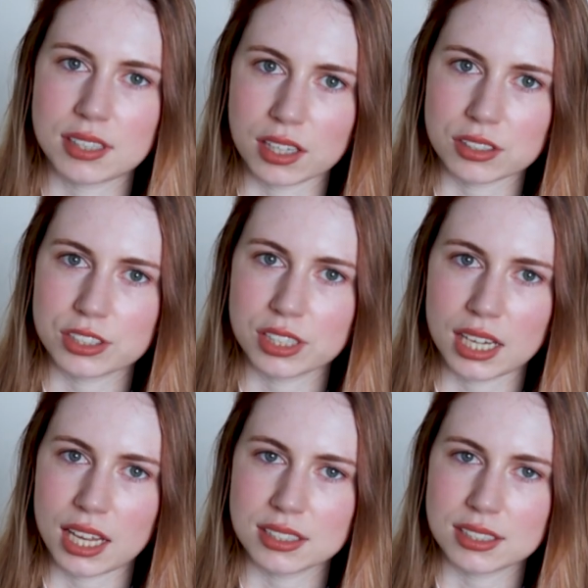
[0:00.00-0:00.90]
such an
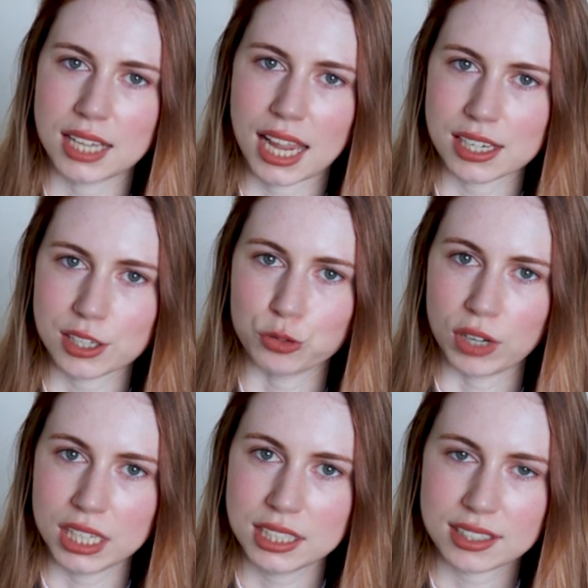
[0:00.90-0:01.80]
entertaining
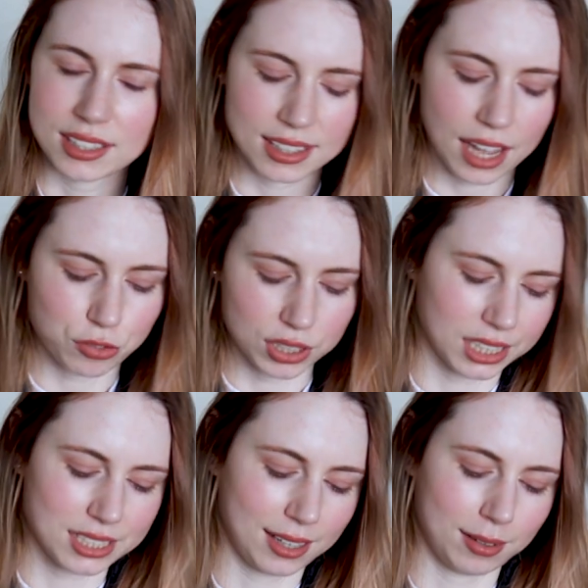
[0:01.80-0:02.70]
read that
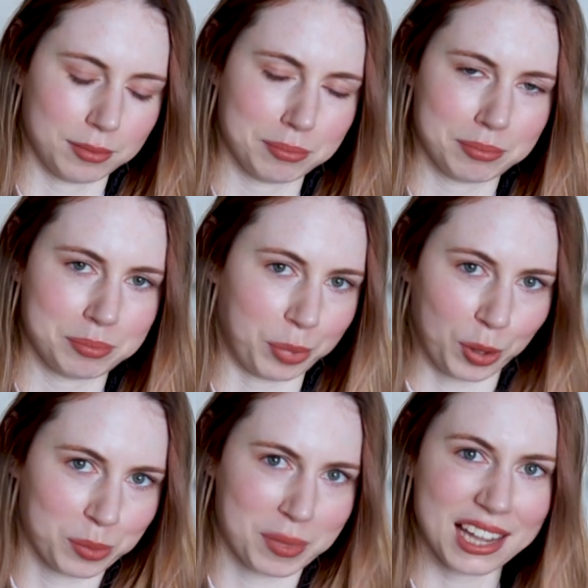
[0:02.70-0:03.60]
really didn't
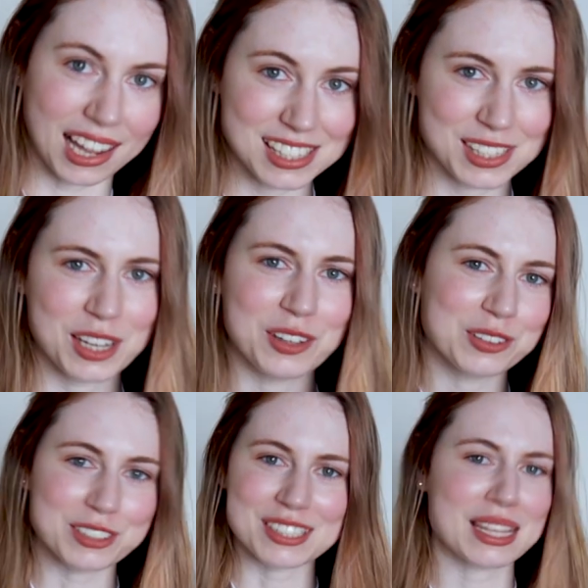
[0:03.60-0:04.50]
bother me. I
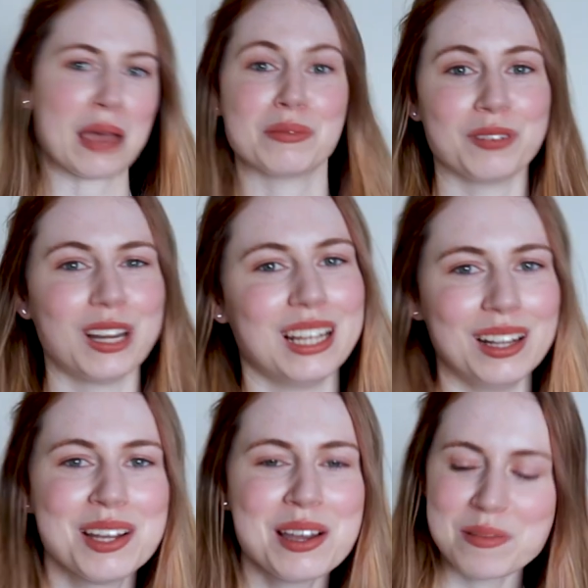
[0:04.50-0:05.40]
still just kept
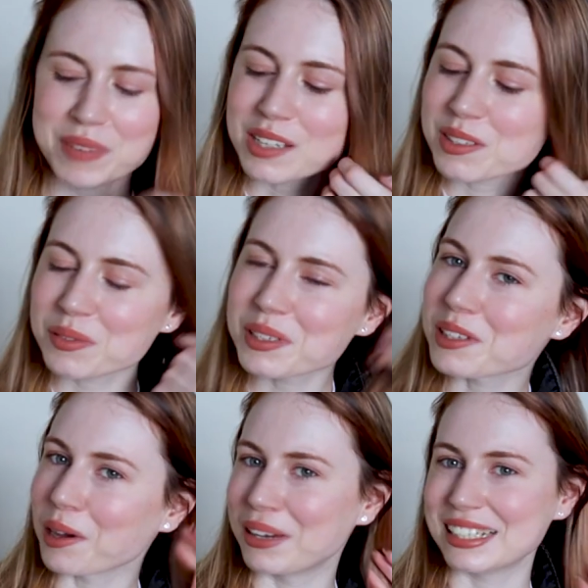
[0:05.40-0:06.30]
reading because it was
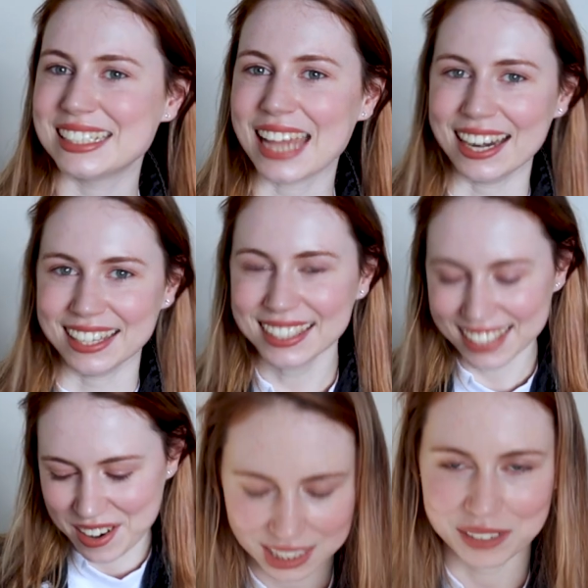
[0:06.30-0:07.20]
so entertaining.
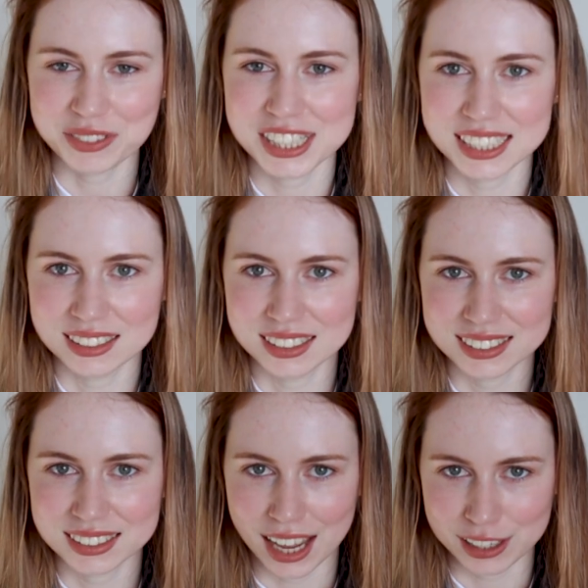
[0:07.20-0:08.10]
I loved the
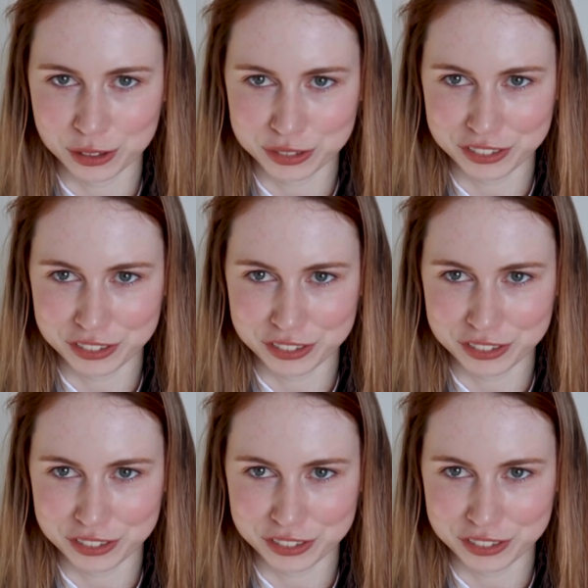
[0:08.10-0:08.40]
Gandalf